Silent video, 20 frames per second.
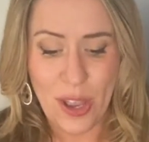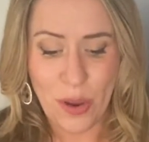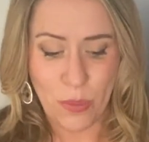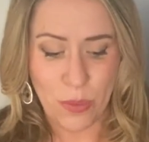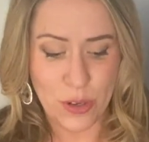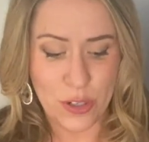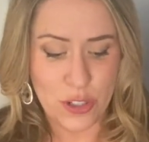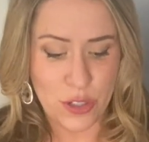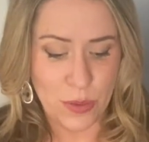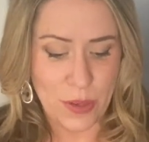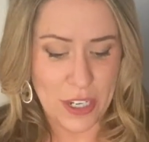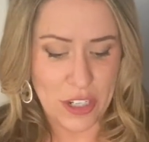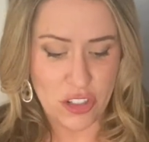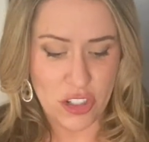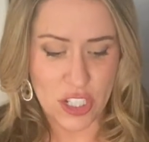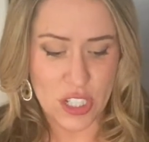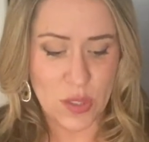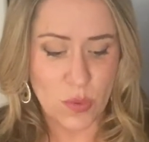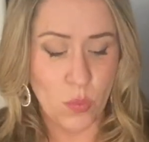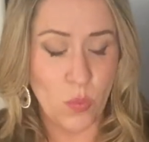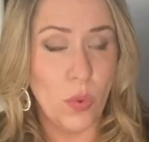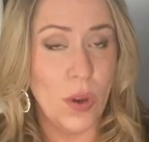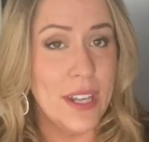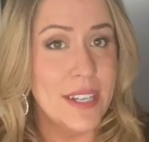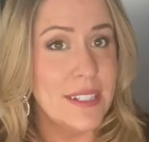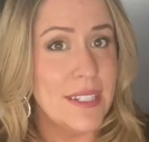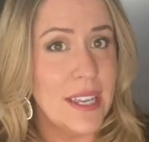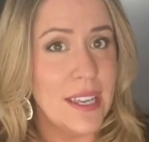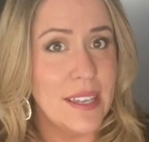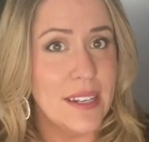We're doing just
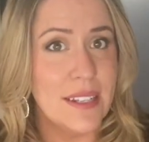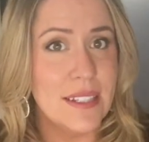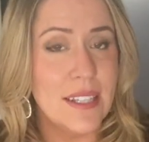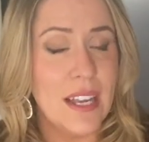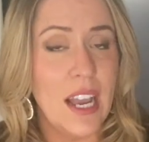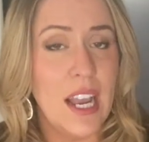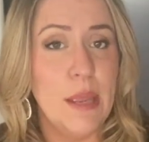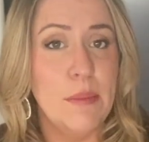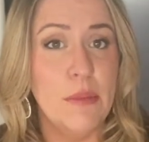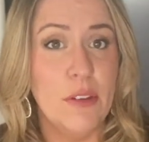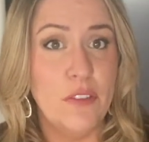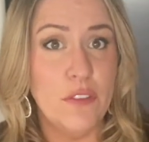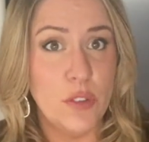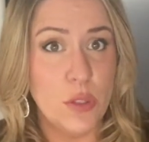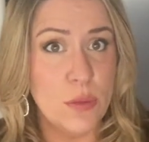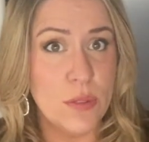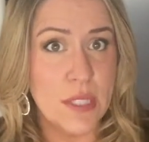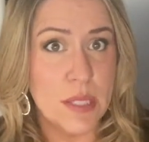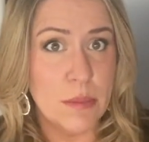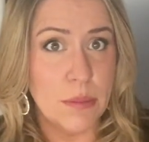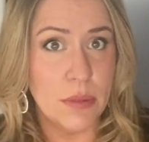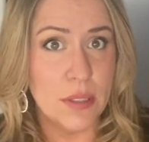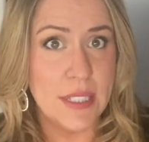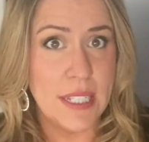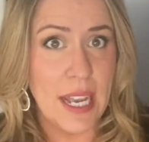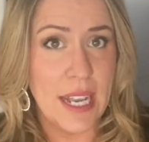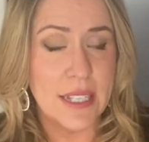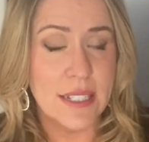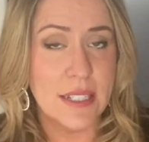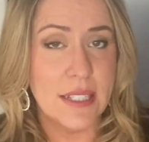one day at a time, a few simple
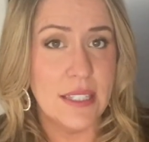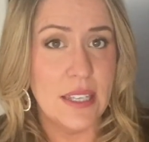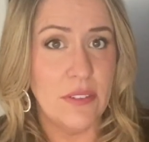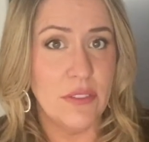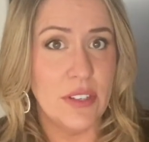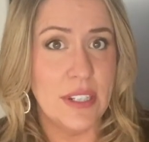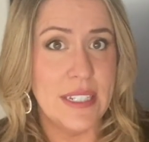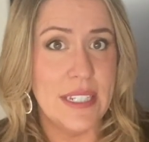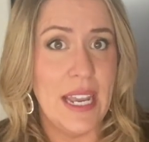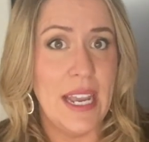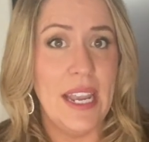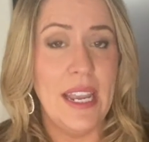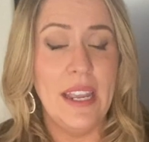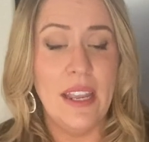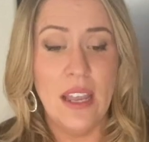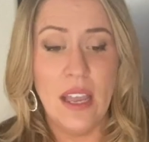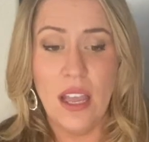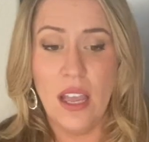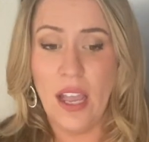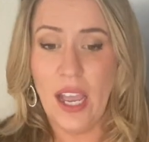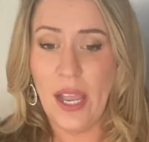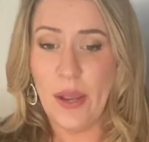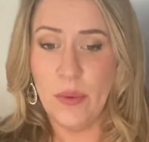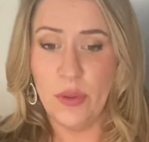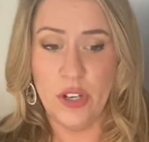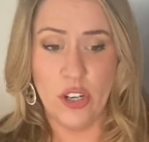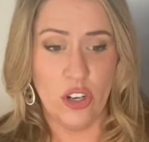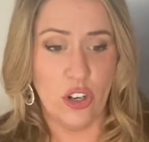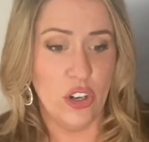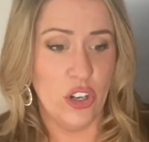tasks every day. I
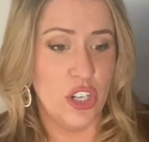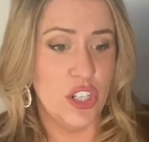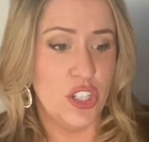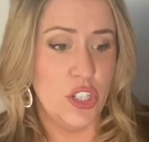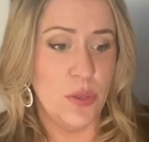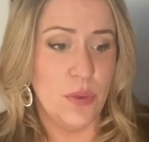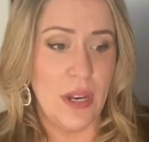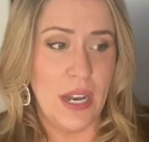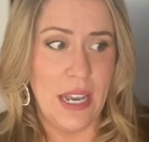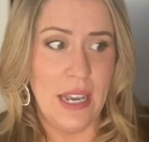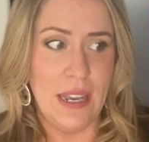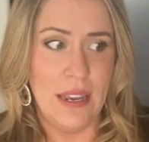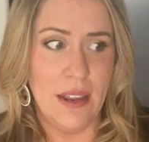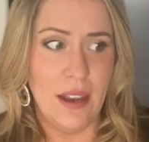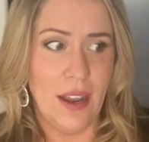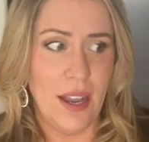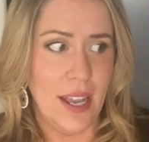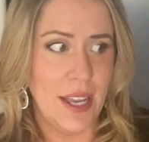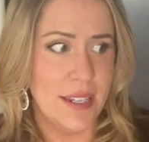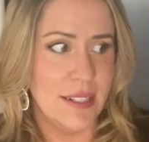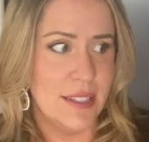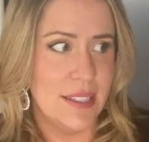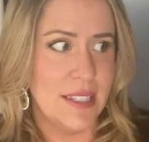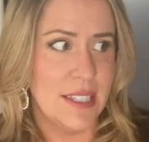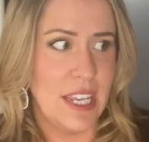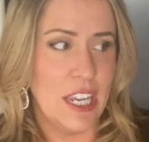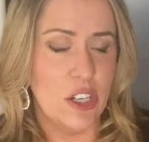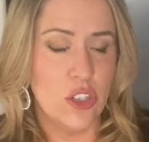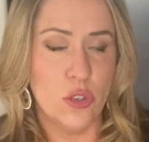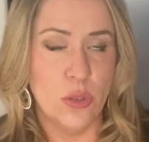would encourage you to not
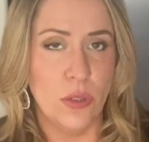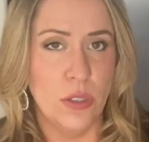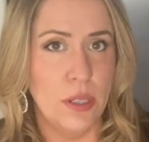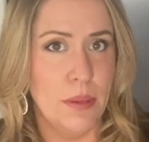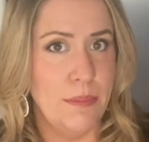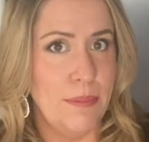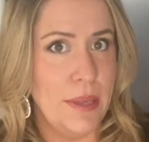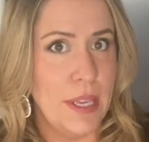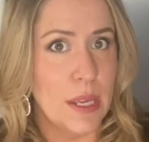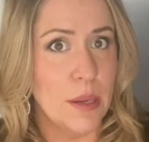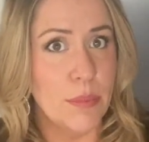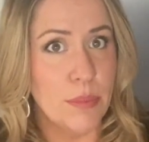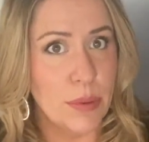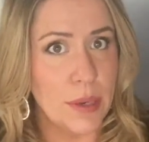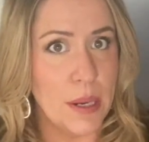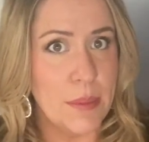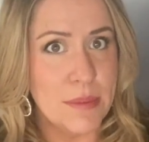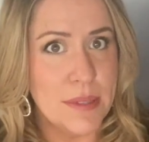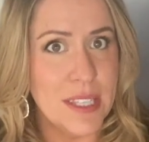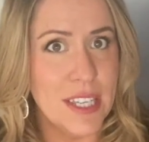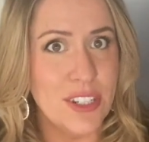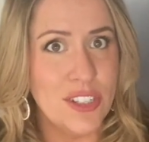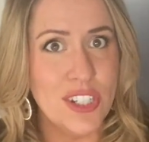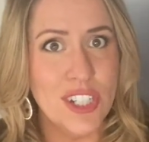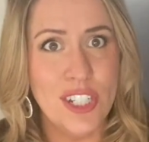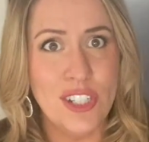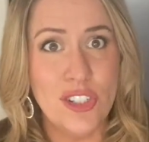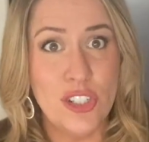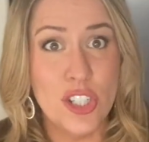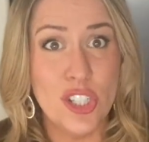schedule a big prep
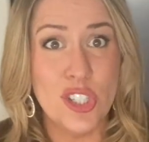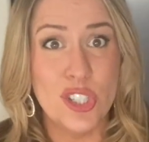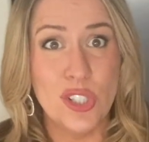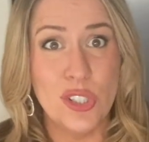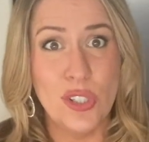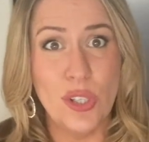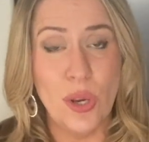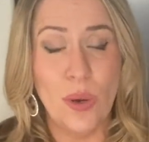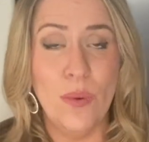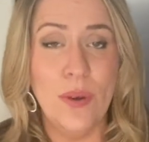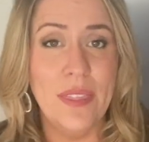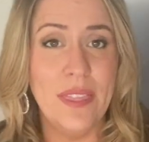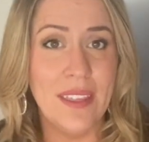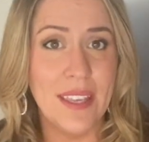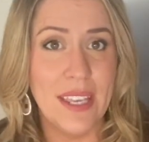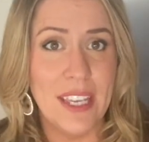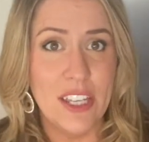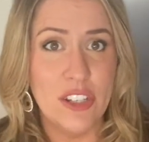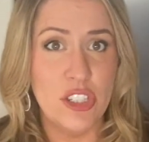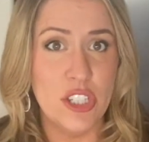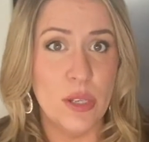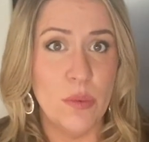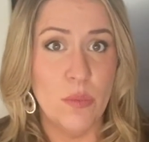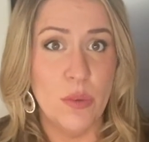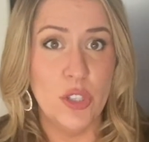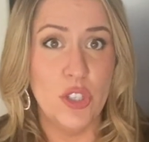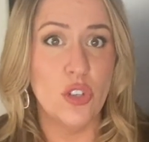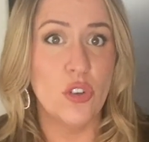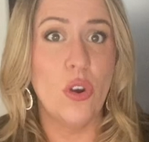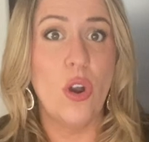session. Just go in the kitchen
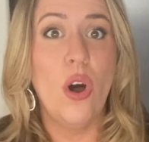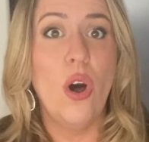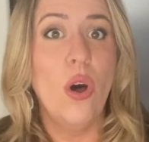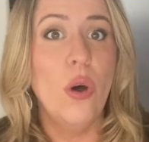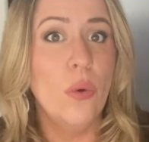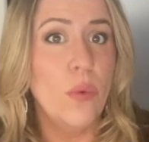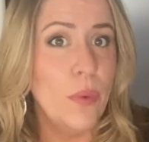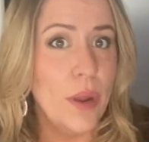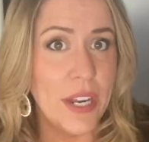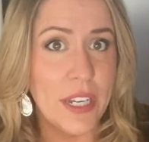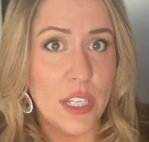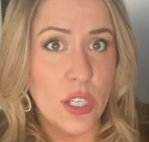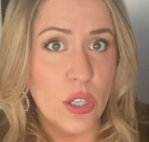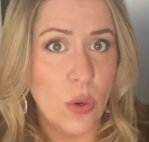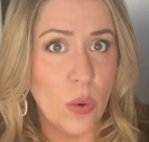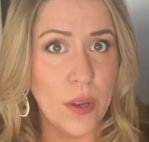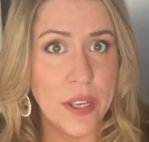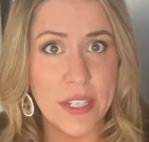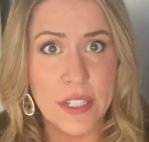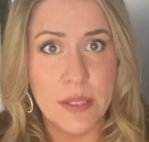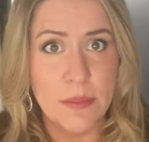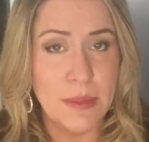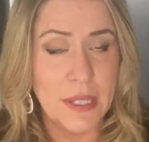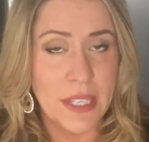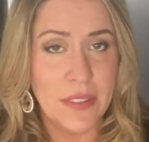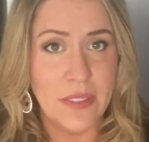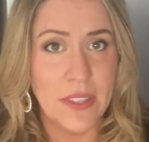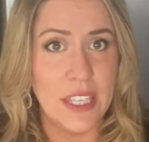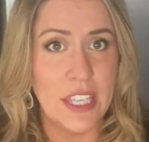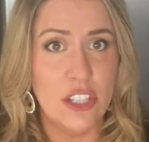when you're already going to be
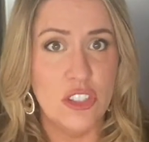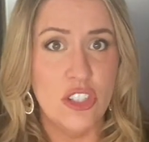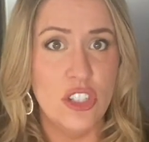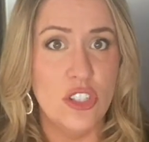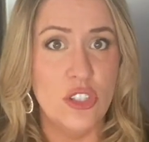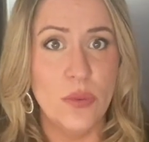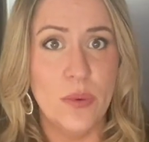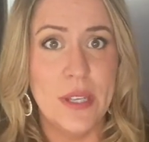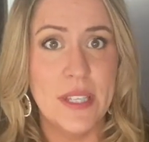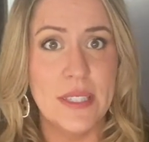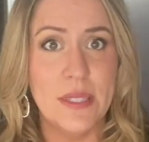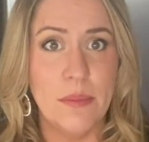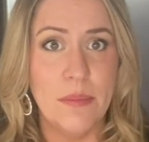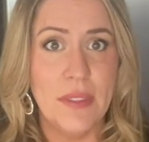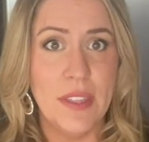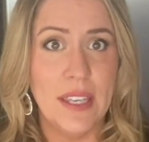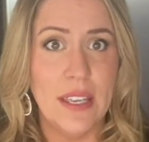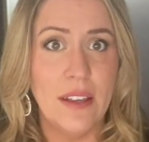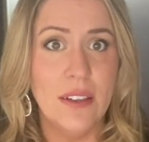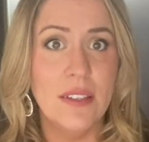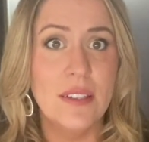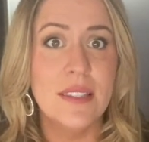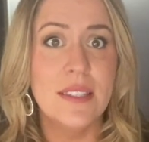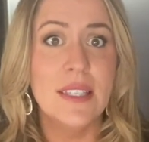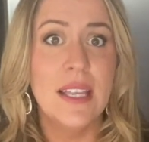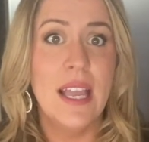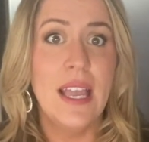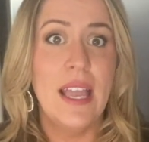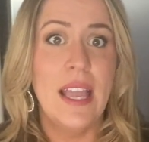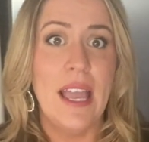in the kitchen doing something else
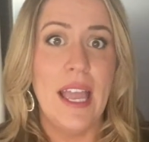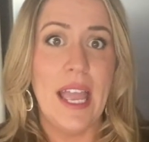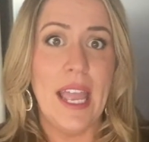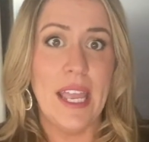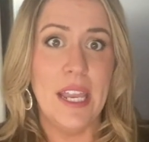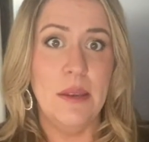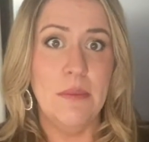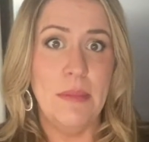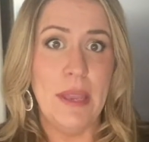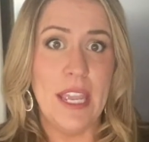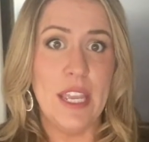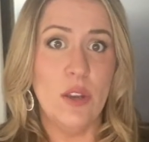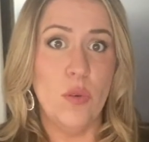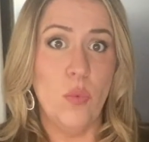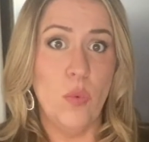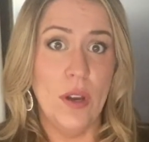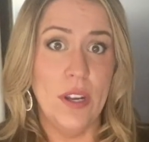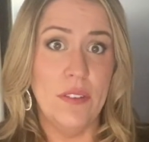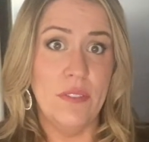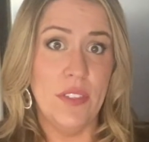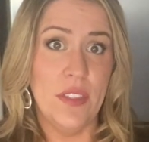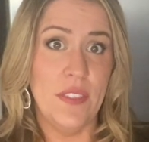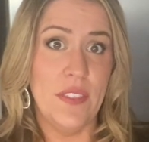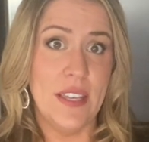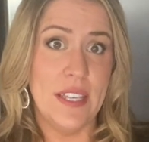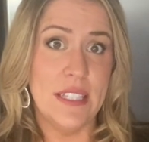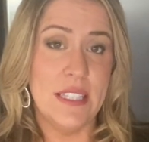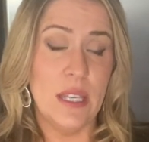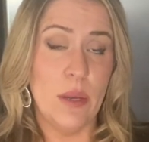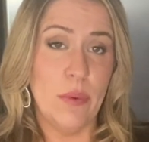and make one of the
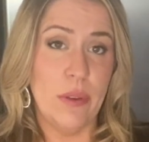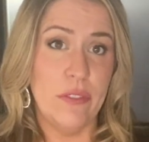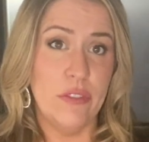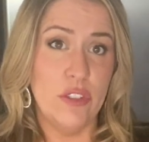things that we've